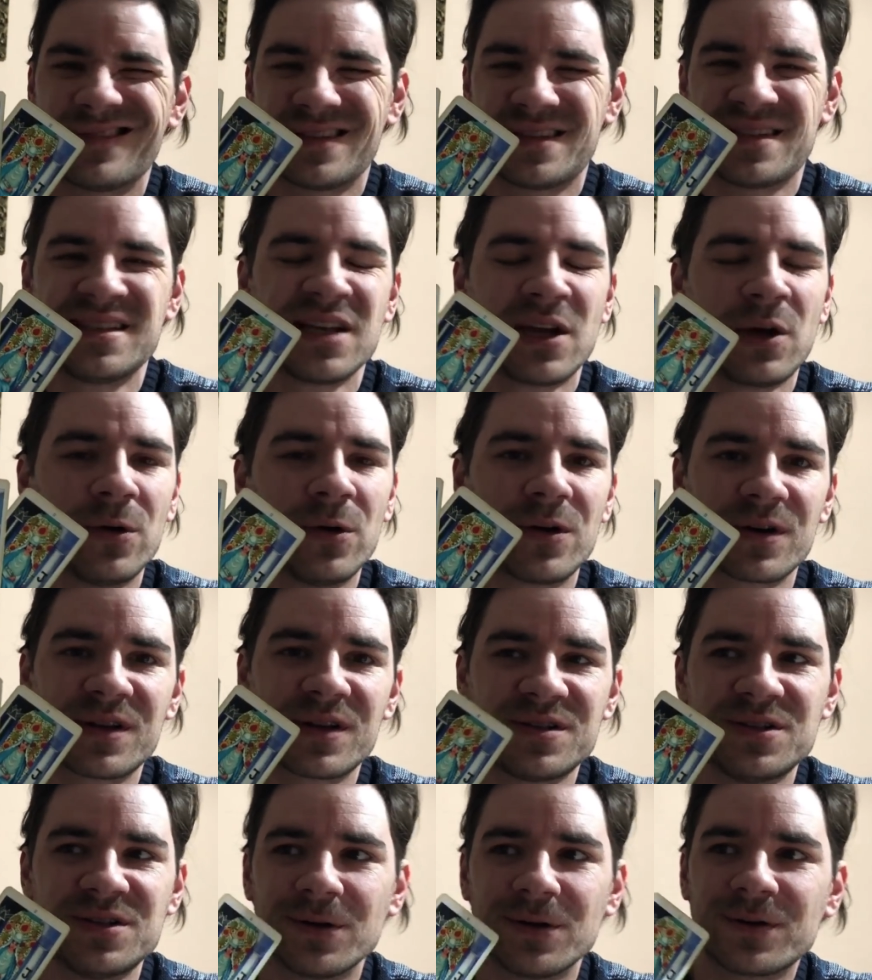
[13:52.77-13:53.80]
the court
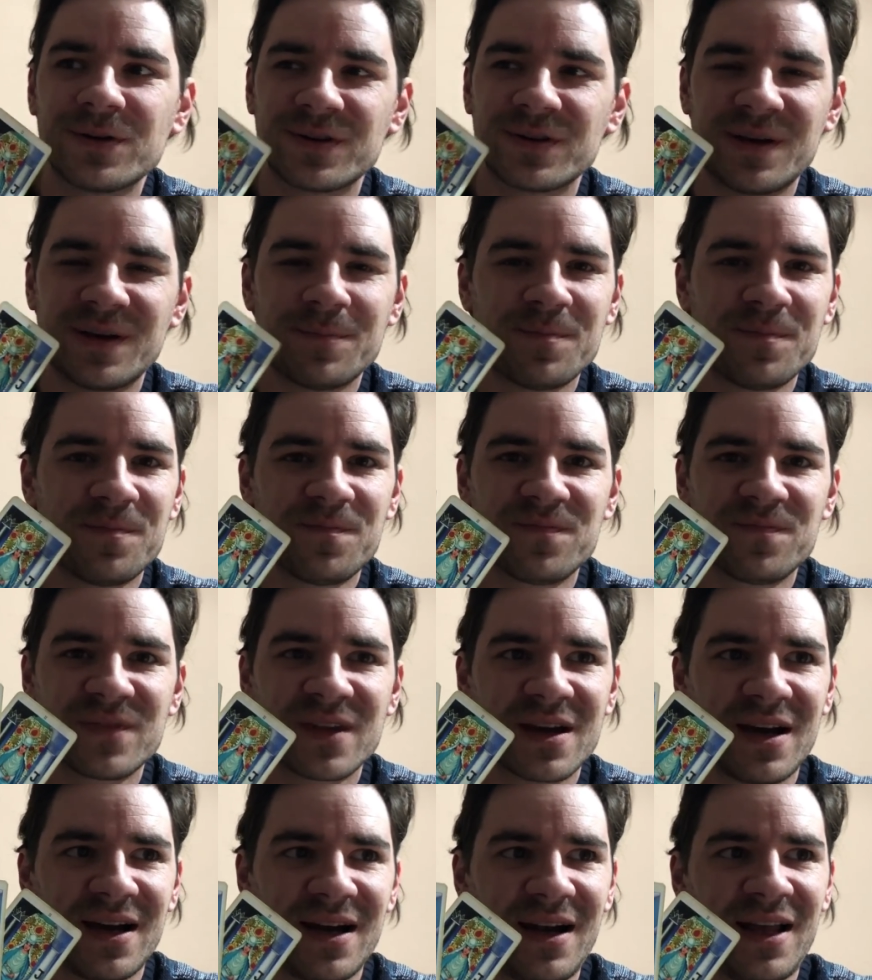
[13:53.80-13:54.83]
is not gonna
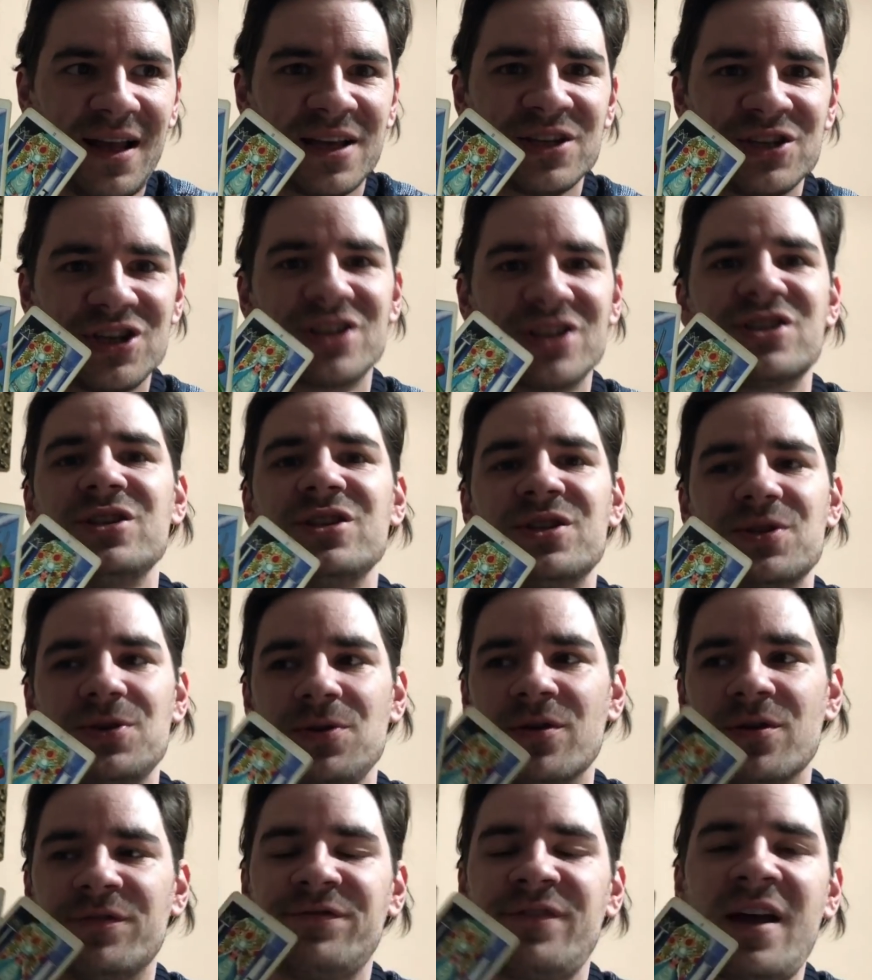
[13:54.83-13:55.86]
kind of like judge into
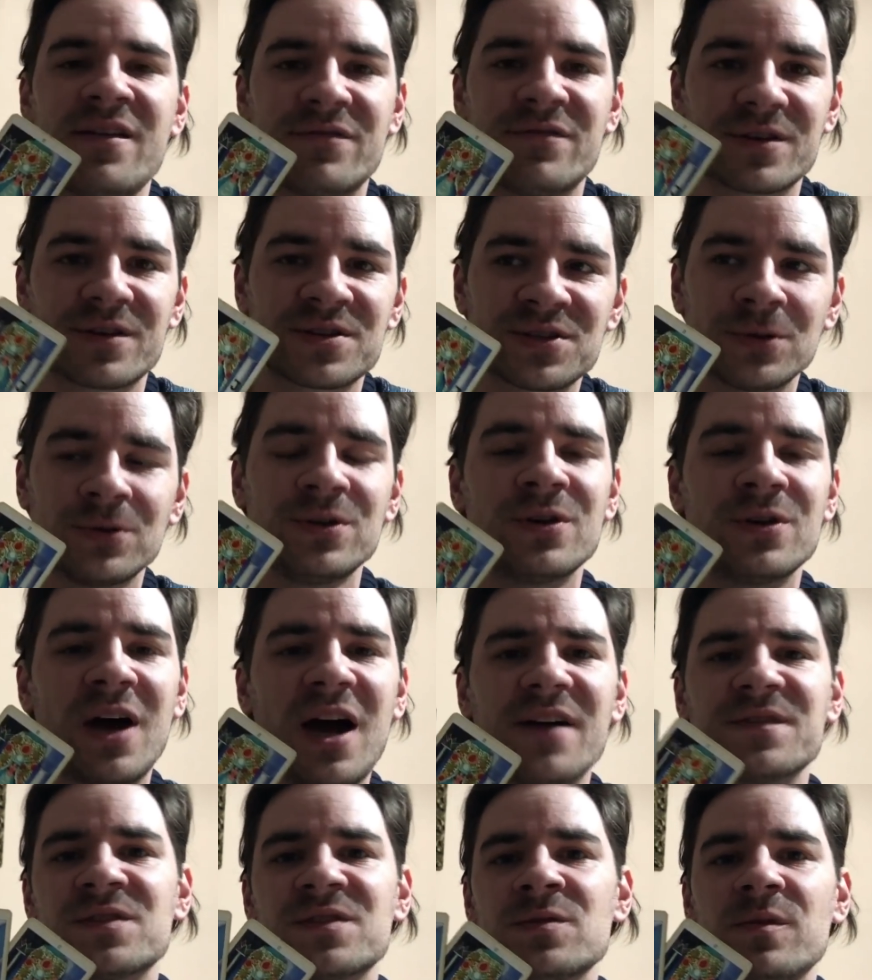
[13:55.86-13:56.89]
your favor so you
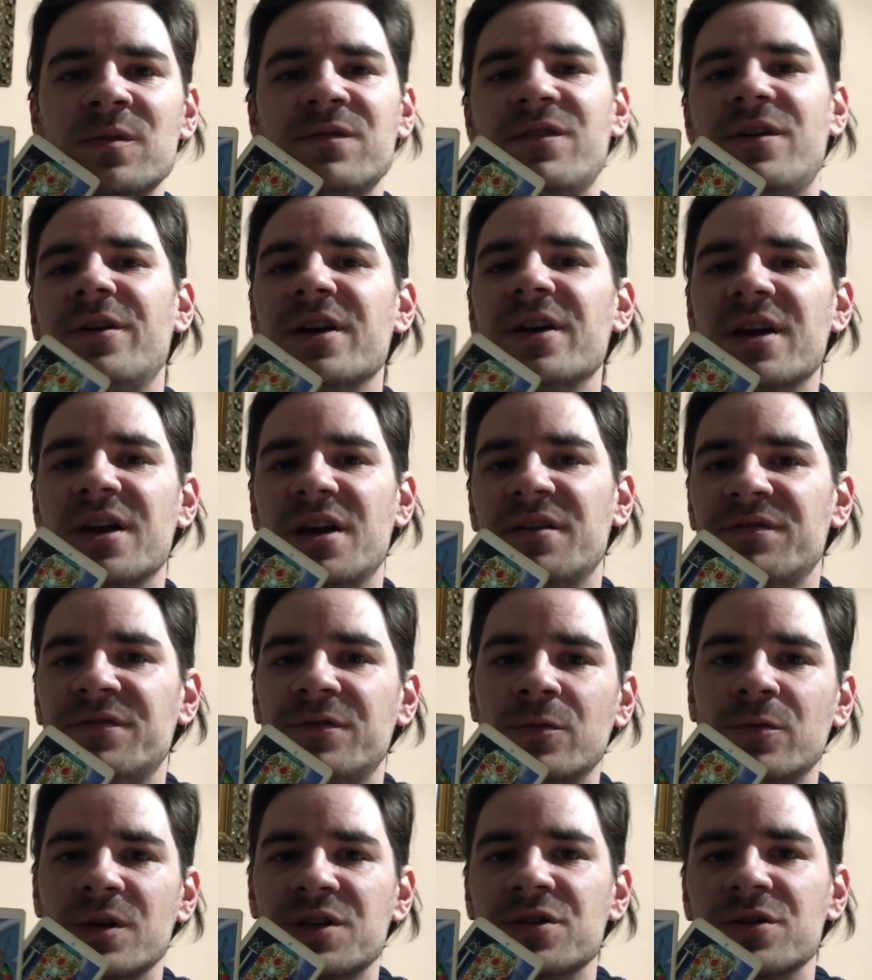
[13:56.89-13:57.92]
have to be very
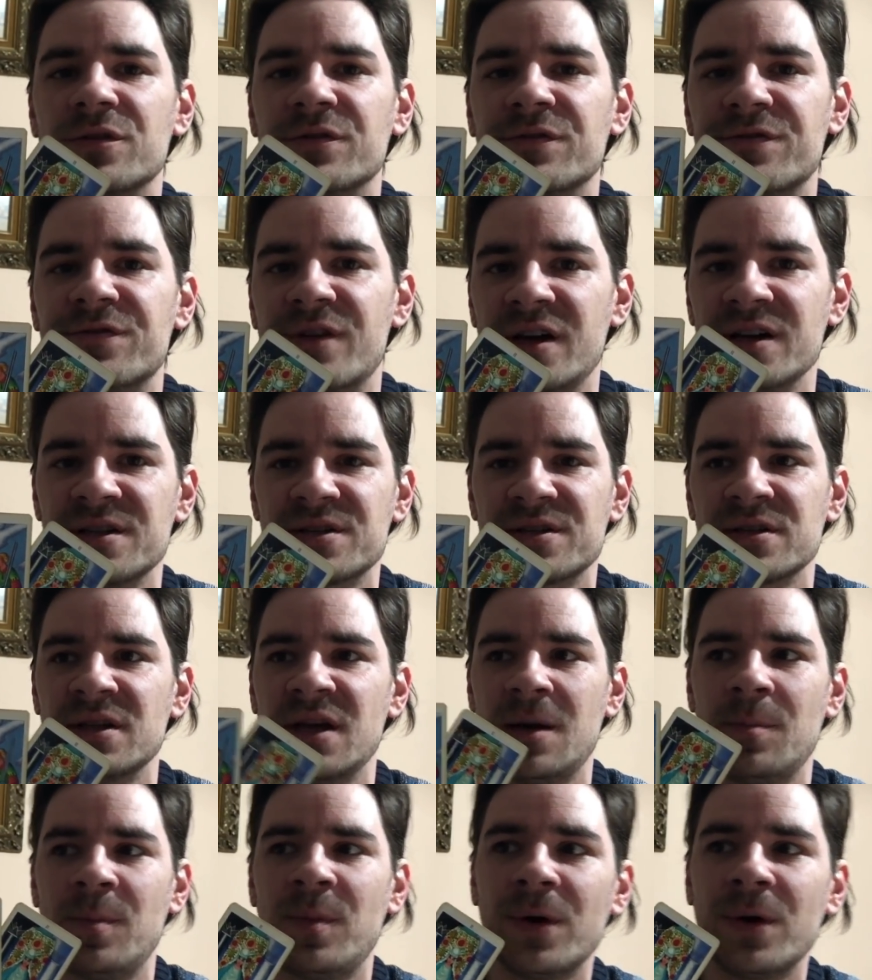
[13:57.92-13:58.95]
careful with your friends at
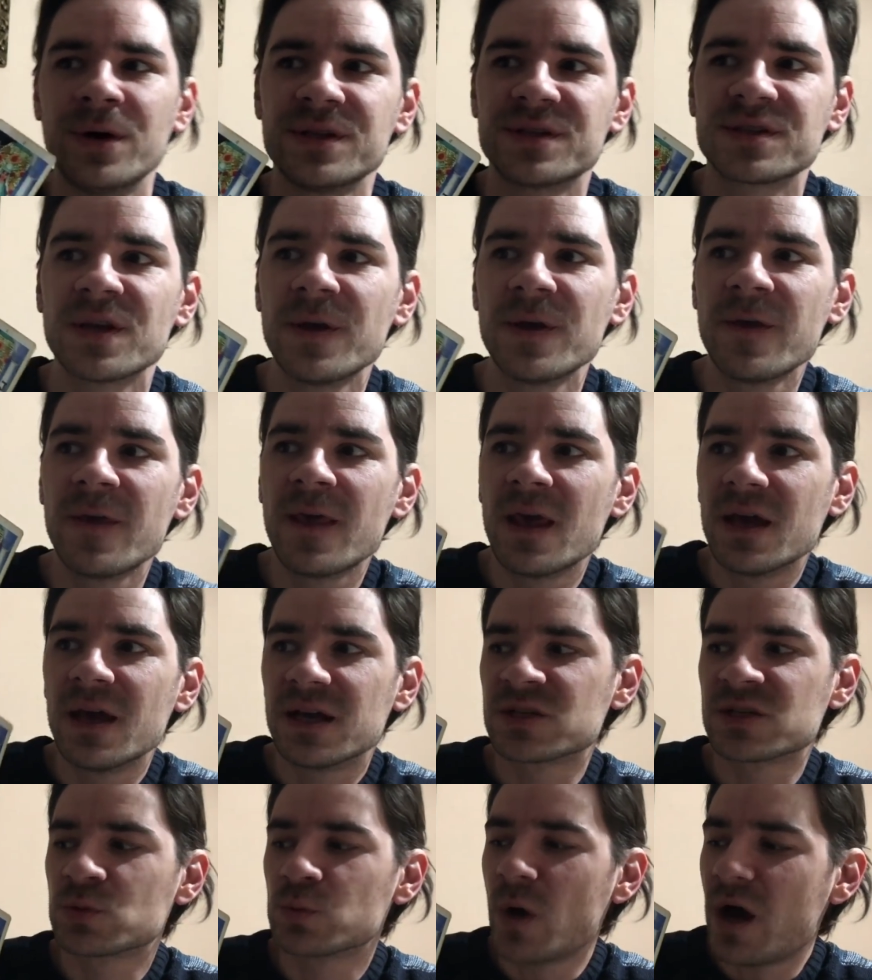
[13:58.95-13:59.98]
that point
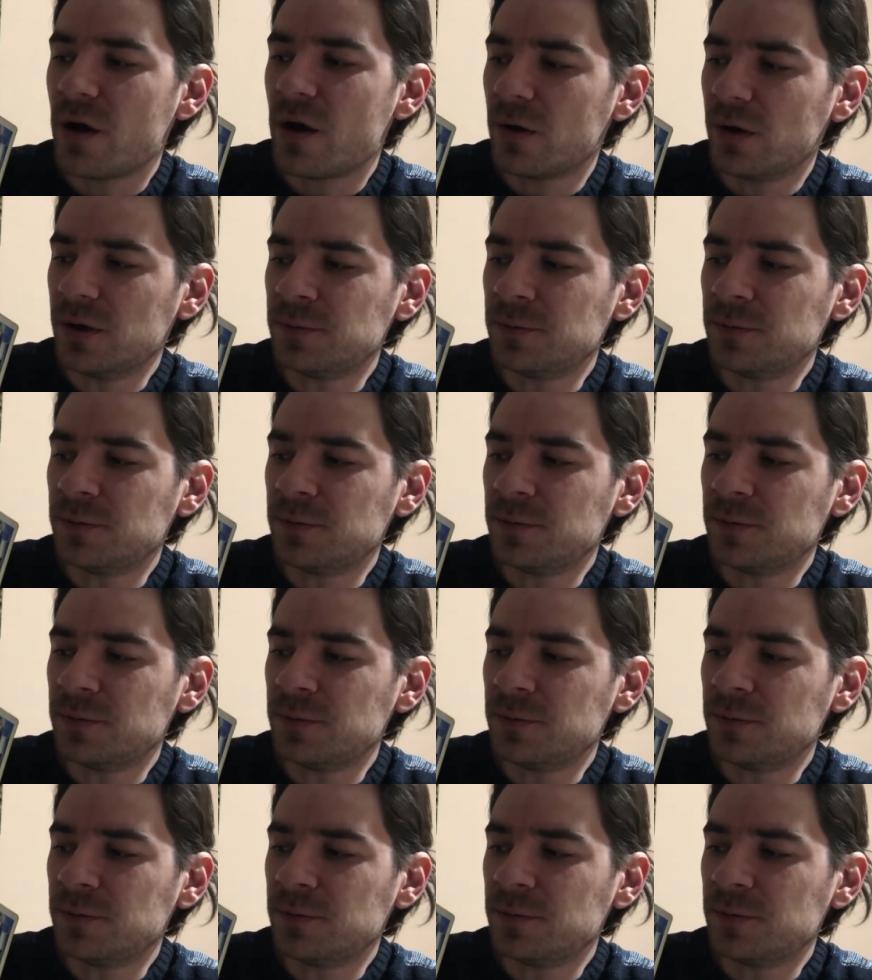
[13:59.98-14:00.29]
as well